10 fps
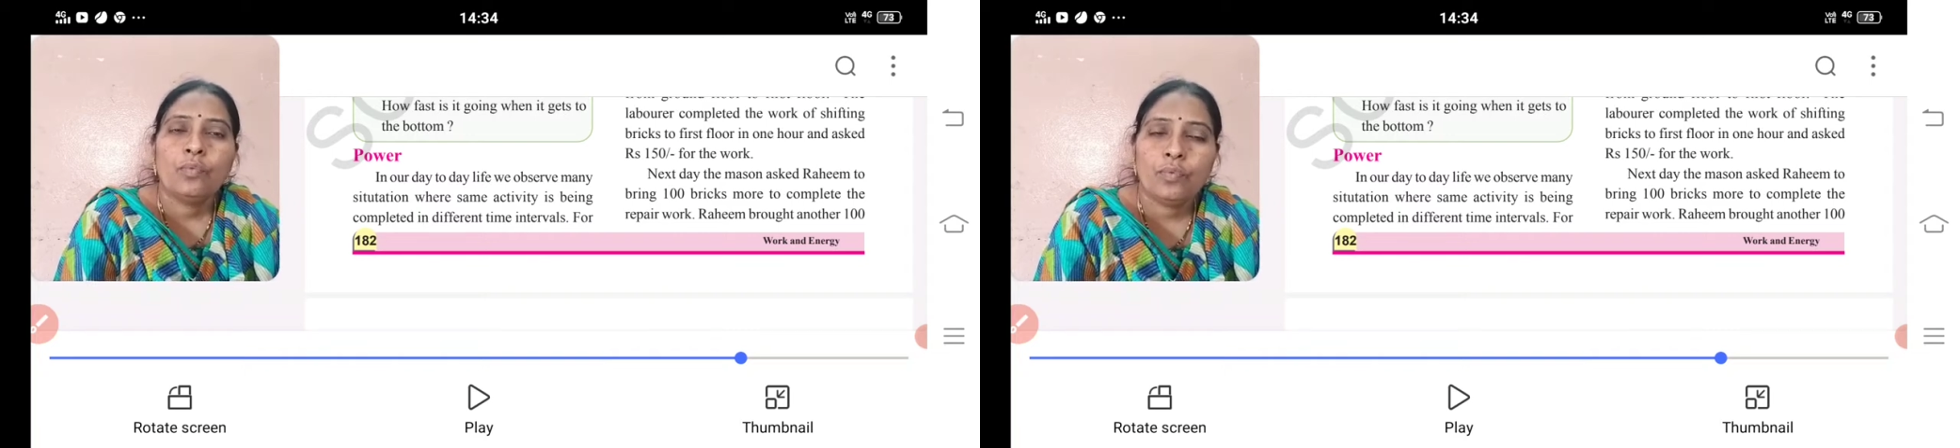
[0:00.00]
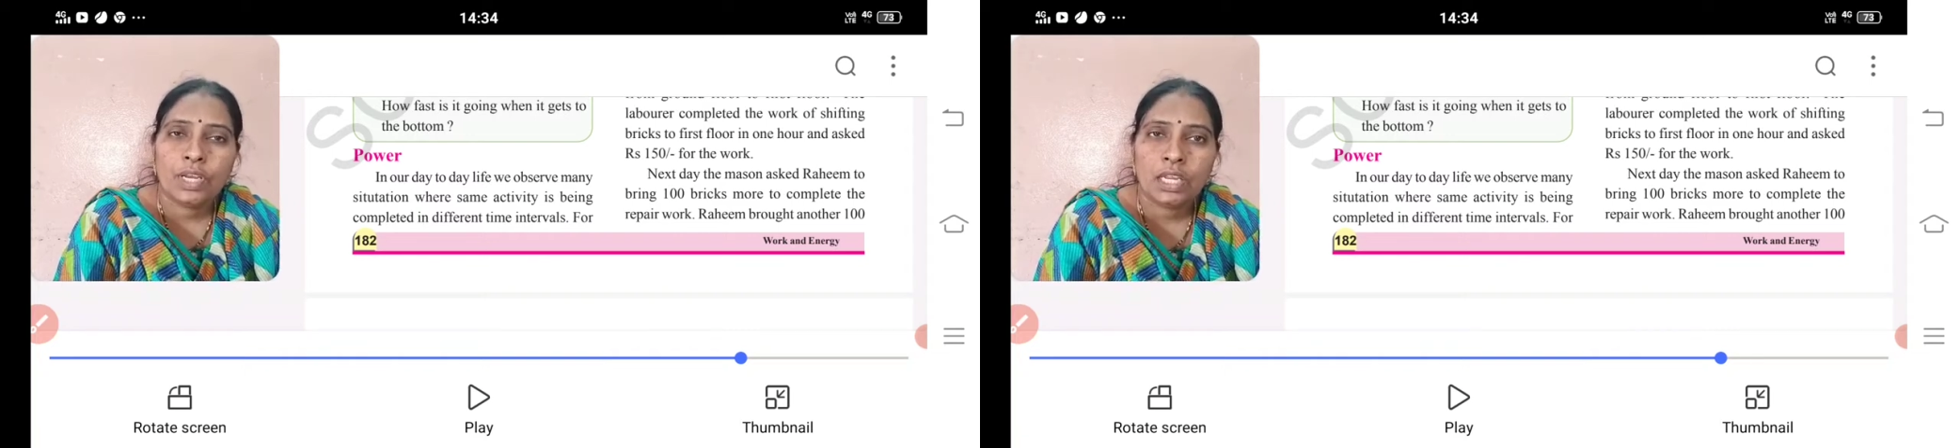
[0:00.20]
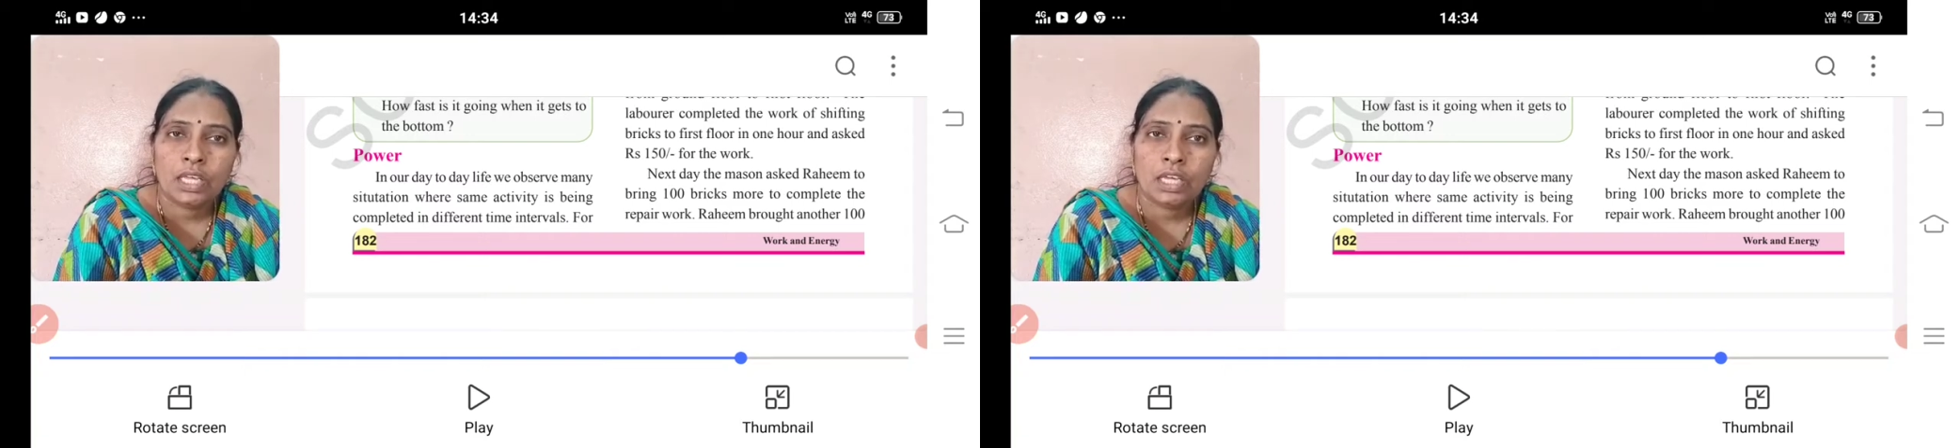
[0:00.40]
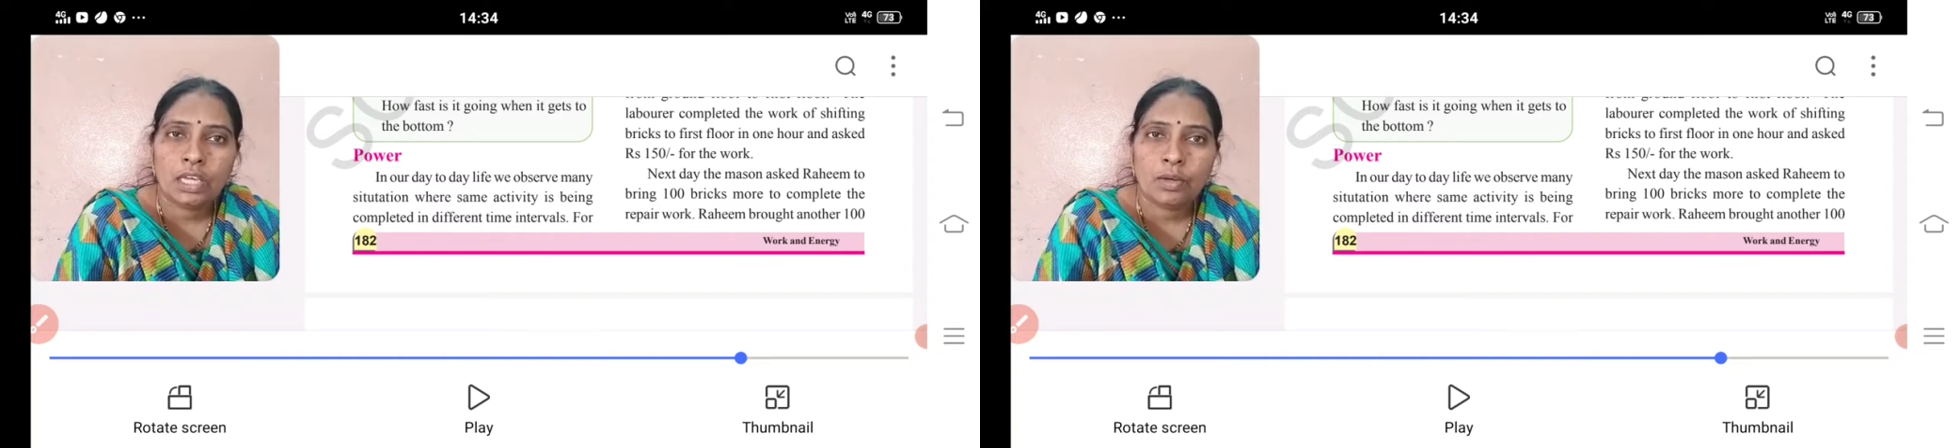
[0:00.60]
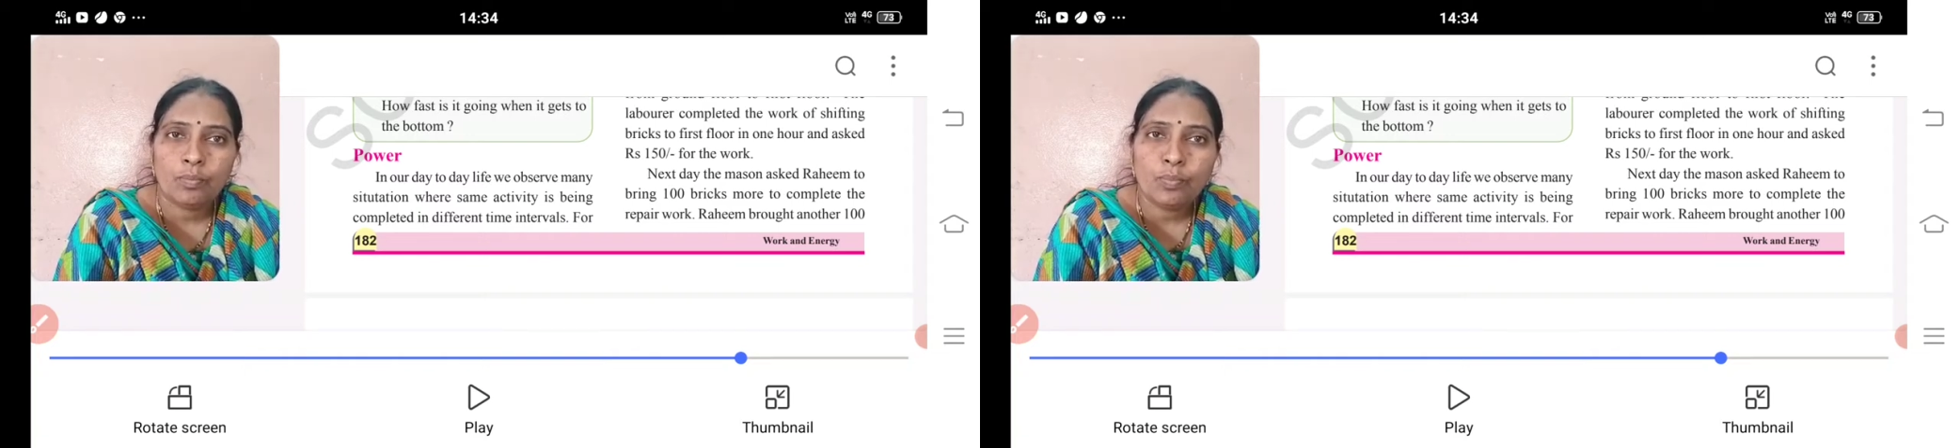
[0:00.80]
when
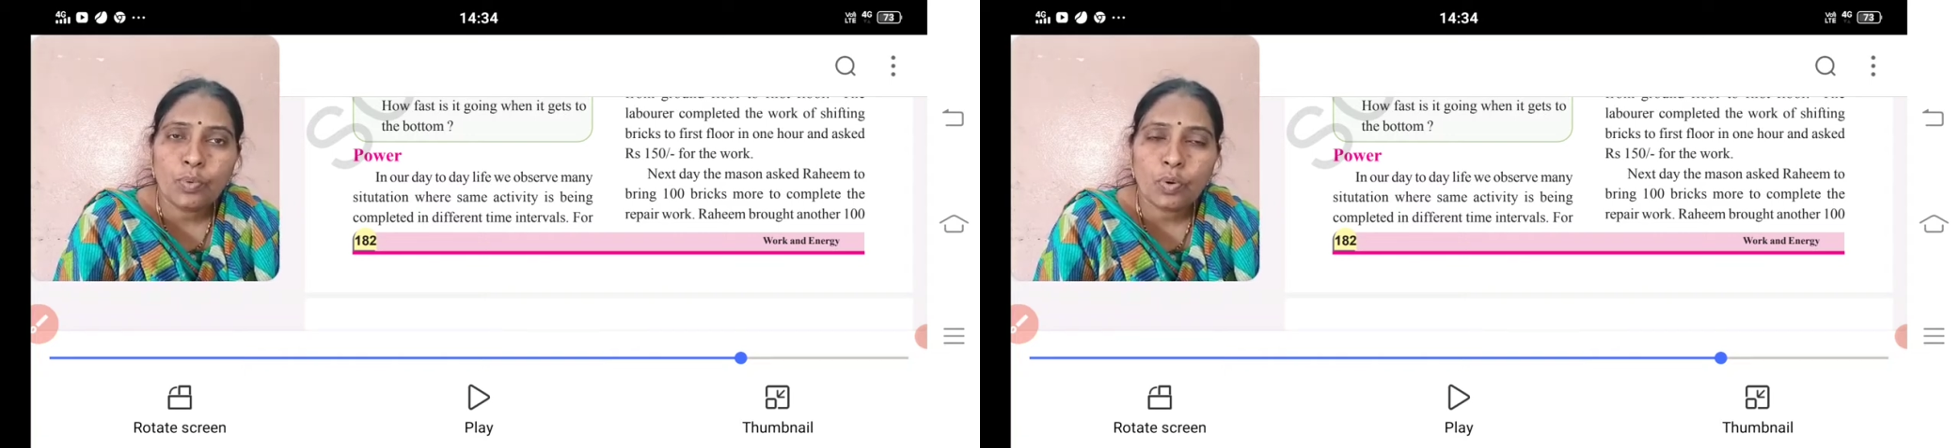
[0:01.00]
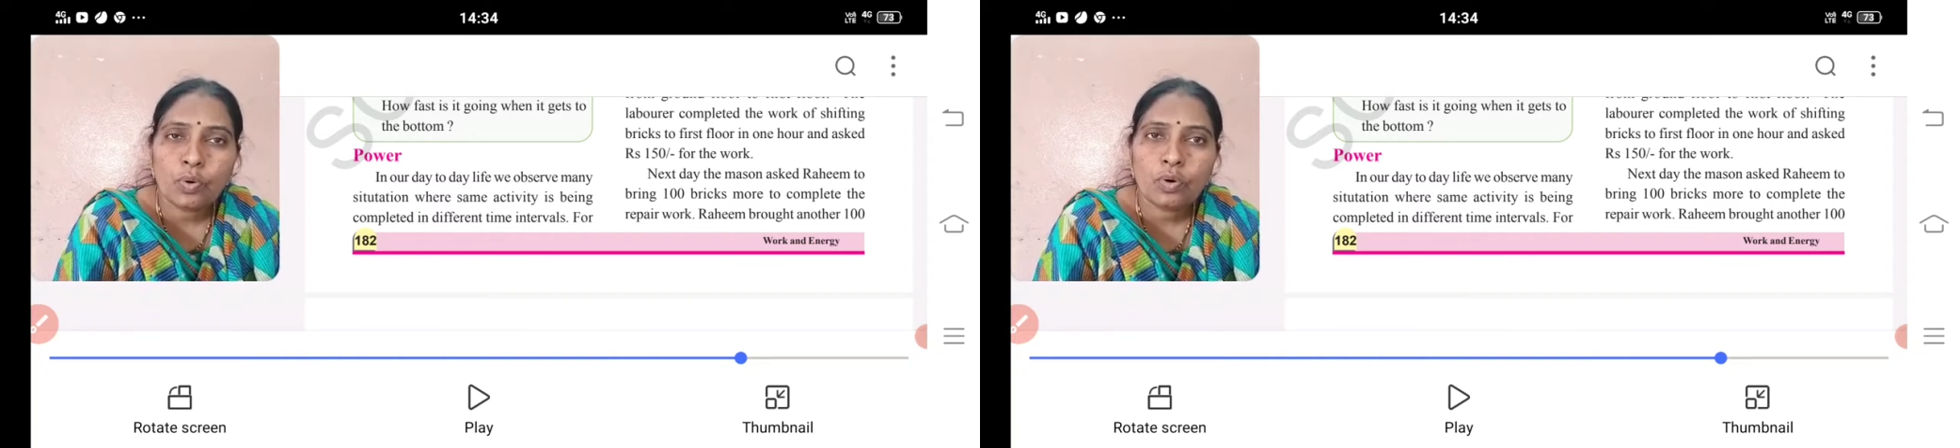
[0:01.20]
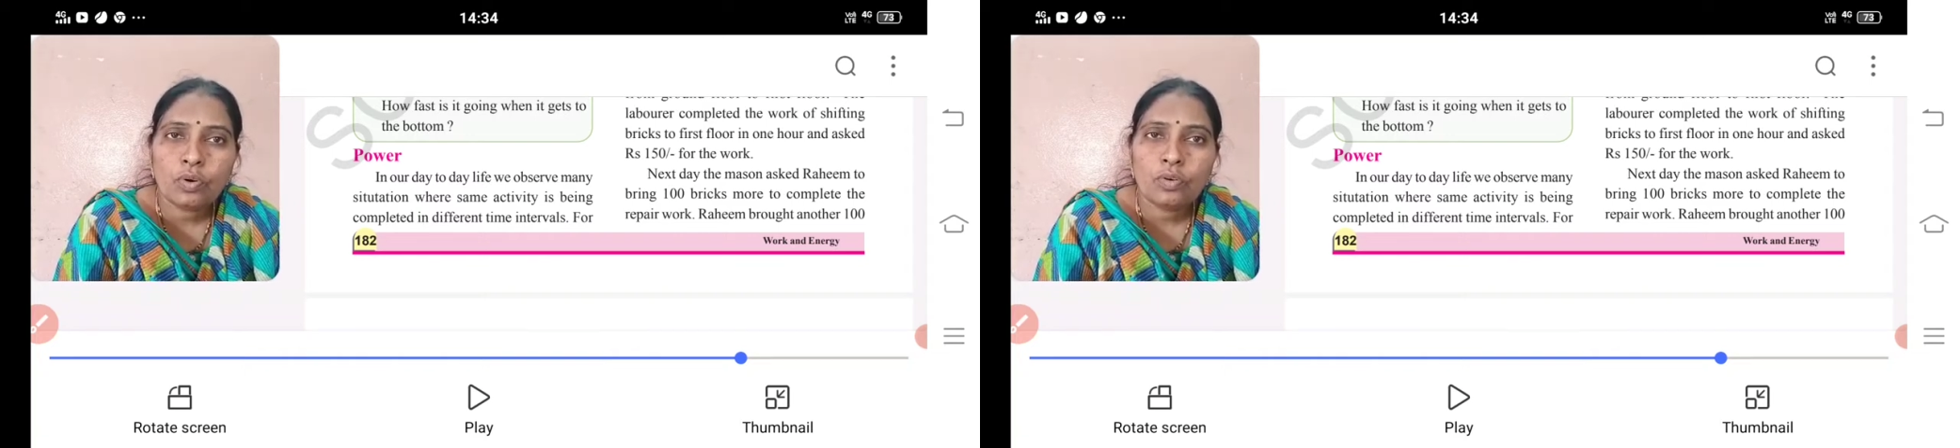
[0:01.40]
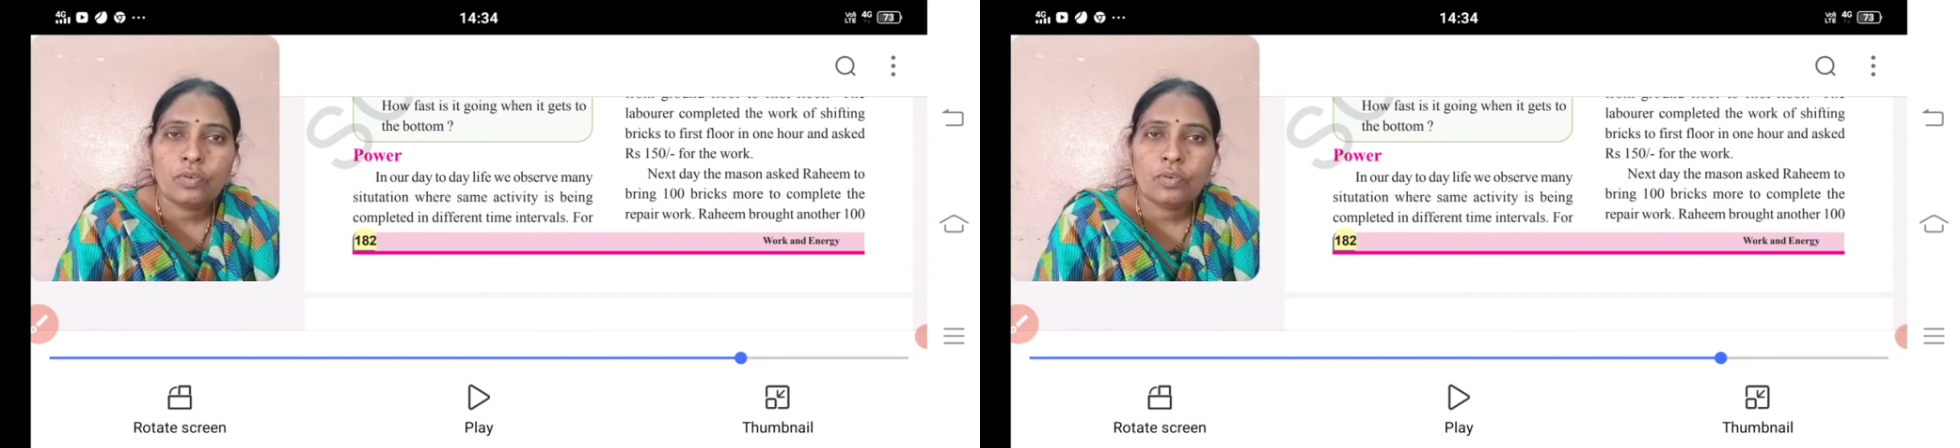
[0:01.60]
a bow